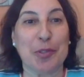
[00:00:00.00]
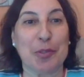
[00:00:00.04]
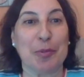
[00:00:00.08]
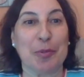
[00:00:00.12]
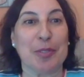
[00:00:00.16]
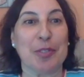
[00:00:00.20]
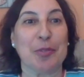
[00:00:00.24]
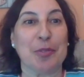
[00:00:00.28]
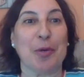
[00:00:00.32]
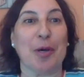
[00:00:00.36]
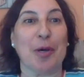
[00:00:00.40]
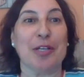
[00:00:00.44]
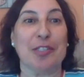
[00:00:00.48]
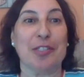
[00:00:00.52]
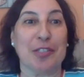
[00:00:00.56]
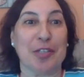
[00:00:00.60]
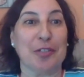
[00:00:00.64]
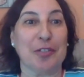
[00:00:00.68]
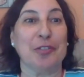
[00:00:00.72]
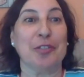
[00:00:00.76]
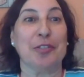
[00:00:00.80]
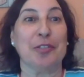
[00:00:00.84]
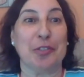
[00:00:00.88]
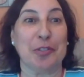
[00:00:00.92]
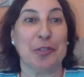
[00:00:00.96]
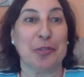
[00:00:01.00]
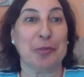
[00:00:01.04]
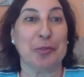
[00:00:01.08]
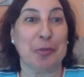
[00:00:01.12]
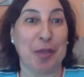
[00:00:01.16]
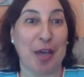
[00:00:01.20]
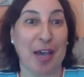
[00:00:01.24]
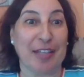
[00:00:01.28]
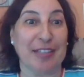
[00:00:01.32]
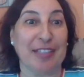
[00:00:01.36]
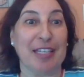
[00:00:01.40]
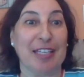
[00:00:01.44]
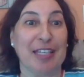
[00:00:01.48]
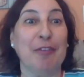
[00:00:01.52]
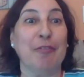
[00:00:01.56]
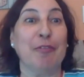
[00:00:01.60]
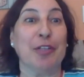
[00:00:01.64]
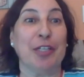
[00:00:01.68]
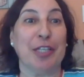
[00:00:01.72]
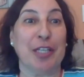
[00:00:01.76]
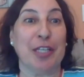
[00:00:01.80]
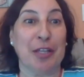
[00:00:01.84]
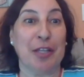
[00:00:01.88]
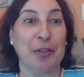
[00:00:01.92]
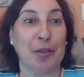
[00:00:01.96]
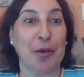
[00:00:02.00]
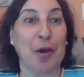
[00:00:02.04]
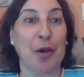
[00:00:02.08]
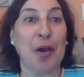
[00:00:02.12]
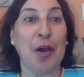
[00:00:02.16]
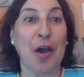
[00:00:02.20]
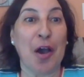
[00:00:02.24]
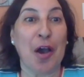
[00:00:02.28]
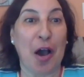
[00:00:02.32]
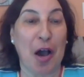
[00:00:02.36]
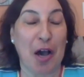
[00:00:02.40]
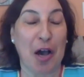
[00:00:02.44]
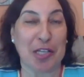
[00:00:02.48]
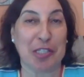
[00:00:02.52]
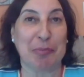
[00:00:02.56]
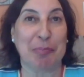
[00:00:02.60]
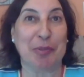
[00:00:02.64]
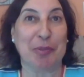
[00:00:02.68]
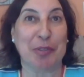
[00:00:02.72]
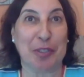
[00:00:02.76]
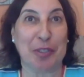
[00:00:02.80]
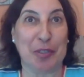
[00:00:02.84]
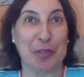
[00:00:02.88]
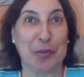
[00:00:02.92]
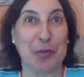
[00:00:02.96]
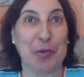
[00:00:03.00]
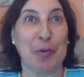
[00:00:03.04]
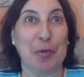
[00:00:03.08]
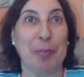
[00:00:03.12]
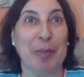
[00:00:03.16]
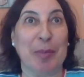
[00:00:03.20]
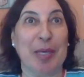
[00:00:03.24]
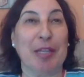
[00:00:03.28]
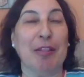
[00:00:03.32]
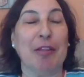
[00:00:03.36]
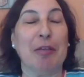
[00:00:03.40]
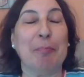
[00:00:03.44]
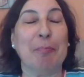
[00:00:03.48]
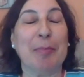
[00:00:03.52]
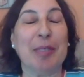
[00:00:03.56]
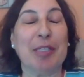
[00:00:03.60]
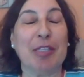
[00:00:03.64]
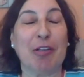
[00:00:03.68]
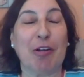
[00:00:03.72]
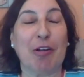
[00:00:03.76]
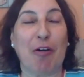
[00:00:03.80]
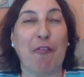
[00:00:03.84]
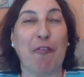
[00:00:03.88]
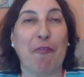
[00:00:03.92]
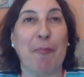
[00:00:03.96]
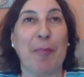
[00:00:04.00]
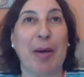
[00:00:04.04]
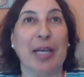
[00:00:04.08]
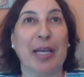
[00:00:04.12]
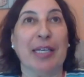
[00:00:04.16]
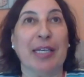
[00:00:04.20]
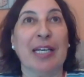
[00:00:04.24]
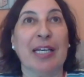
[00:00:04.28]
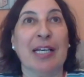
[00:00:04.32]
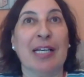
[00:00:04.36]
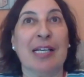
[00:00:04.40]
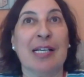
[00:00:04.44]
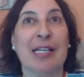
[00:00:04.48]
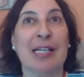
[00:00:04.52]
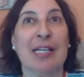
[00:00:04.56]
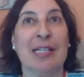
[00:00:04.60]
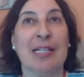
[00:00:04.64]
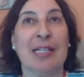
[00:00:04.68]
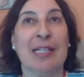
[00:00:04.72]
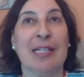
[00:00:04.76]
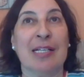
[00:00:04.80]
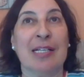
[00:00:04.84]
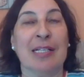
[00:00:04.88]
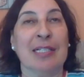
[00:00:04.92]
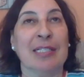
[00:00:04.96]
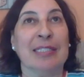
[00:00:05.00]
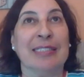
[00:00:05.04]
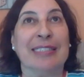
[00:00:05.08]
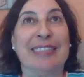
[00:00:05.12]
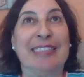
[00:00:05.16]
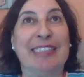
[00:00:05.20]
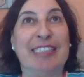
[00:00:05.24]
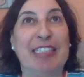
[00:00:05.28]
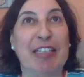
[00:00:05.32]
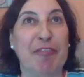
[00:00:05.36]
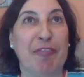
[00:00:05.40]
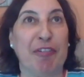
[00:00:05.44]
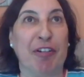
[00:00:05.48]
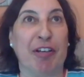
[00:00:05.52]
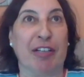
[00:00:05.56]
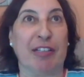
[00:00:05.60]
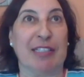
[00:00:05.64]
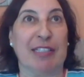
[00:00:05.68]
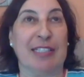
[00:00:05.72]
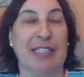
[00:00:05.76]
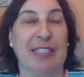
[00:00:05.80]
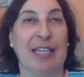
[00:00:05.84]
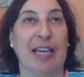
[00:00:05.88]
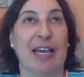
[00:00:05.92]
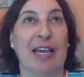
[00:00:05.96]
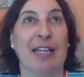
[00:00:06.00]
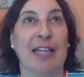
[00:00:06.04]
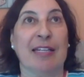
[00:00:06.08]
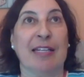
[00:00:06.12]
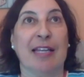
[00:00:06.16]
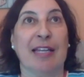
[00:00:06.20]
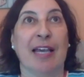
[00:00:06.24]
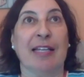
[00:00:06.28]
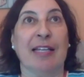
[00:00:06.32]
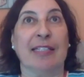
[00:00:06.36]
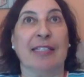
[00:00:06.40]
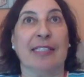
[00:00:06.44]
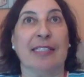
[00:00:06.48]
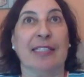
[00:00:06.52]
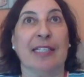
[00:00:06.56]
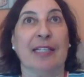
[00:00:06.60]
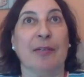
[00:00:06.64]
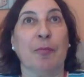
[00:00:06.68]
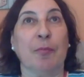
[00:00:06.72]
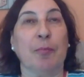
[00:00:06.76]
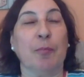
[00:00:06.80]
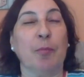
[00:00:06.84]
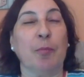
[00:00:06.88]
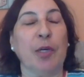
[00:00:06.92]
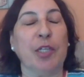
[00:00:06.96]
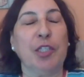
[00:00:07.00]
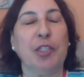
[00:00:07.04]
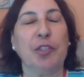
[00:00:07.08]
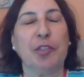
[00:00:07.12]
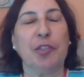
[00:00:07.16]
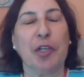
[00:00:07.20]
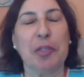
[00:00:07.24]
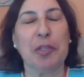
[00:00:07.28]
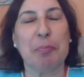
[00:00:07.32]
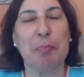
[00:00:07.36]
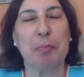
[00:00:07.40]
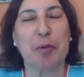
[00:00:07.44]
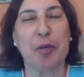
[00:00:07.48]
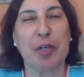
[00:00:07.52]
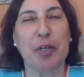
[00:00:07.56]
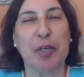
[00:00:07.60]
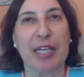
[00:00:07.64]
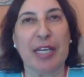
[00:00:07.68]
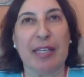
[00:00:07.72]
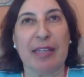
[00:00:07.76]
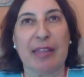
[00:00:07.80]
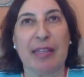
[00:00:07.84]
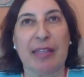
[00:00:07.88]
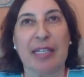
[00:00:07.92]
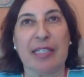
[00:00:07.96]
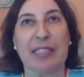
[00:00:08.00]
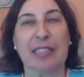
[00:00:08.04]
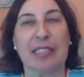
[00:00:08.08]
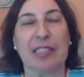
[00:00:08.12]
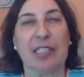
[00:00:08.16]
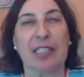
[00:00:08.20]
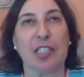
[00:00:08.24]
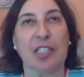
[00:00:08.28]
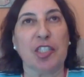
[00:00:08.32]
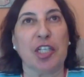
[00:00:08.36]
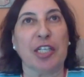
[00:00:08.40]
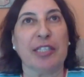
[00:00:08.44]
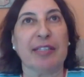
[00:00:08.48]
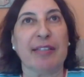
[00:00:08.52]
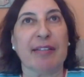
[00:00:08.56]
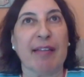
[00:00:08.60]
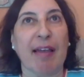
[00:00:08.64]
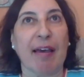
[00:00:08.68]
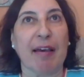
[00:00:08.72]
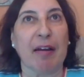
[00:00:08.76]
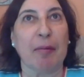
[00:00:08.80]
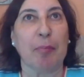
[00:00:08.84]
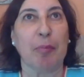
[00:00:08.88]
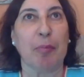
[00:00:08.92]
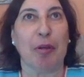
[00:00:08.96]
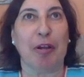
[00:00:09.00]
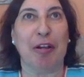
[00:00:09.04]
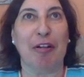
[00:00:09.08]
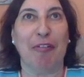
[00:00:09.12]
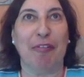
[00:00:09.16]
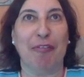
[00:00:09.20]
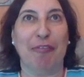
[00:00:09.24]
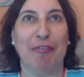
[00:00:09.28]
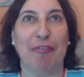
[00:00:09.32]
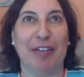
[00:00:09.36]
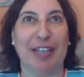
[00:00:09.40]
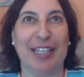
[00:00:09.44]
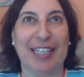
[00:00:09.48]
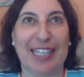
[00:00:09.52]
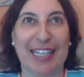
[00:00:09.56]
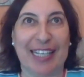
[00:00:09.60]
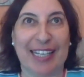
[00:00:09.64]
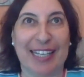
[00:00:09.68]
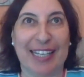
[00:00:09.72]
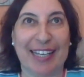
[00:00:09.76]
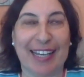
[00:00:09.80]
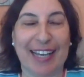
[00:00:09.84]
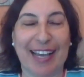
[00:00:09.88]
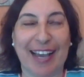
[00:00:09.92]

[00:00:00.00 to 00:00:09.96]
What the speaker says: it. So I started to do that even in the hospital room, in the middle of my difficulty. And when you don't breathe, it's such a terrible feeling.